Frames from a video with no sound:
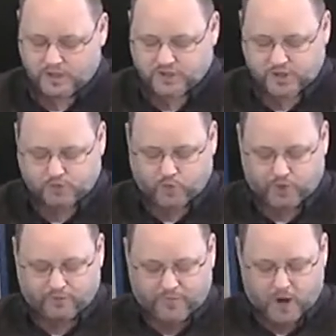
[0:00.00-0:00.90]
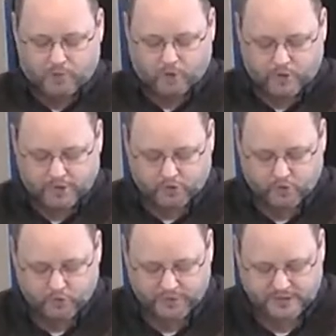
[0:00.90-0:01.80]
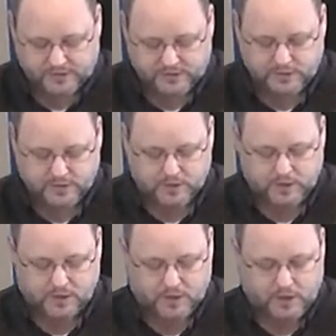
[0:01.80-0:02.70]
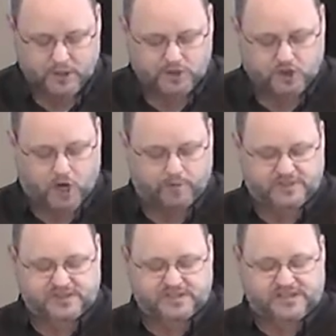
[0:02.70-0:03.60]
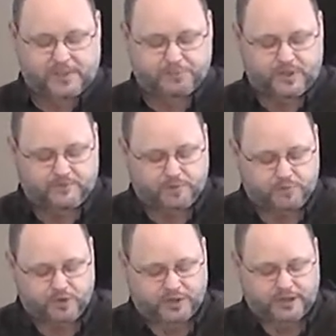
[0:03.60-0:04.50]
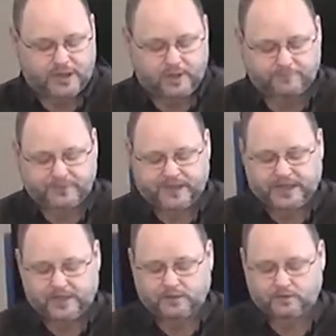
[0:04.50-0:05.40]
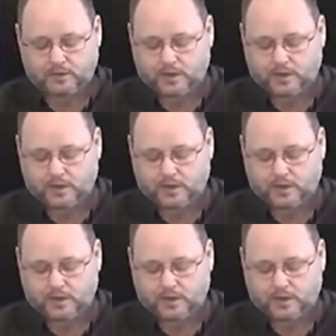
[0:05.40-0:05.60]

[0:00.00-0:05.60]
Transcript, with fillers: She is worth far more than rubies. Charm is deceptive and beauty fleeting,